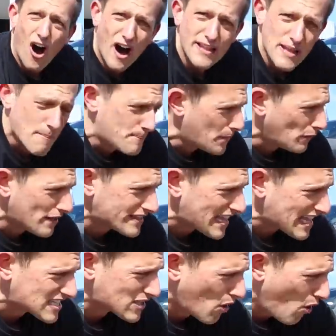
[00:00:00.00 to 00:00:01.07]
On the
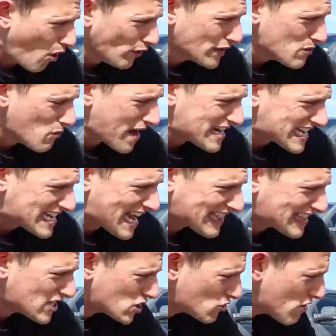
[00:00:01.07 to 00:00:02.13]
Bullitt, that's the only way to
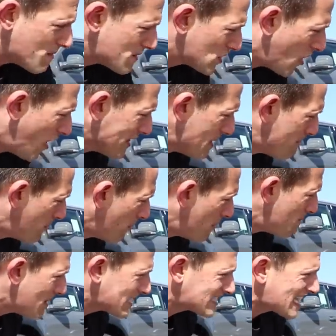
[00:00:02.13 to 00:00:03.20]
get this trim is on the
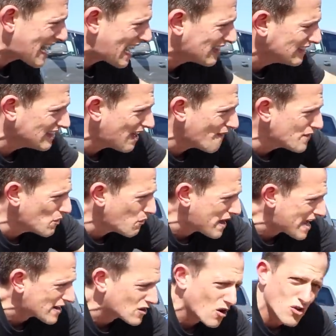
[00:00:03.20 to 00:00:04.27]
Bullitt Mustang. I love the
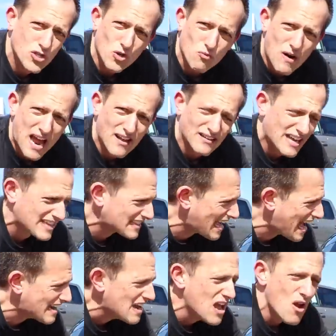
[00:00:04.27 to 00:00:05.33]
way it goes around
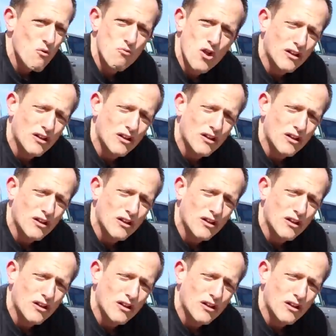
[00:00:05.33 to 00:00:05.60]
like that.